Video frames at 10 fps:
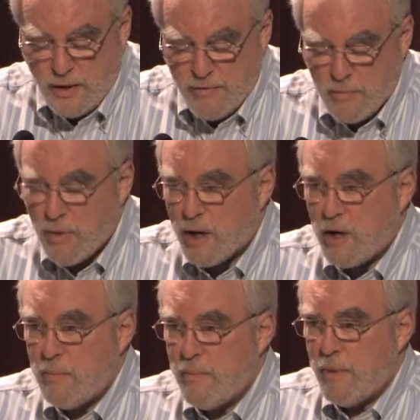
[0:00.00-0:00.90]
of
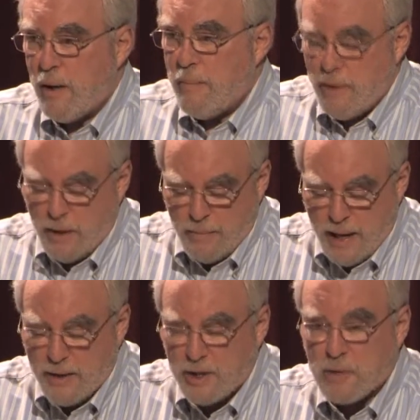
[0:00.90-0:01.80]
modern
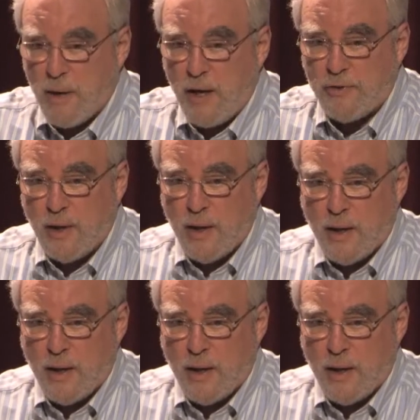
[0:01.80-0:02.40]
battle space.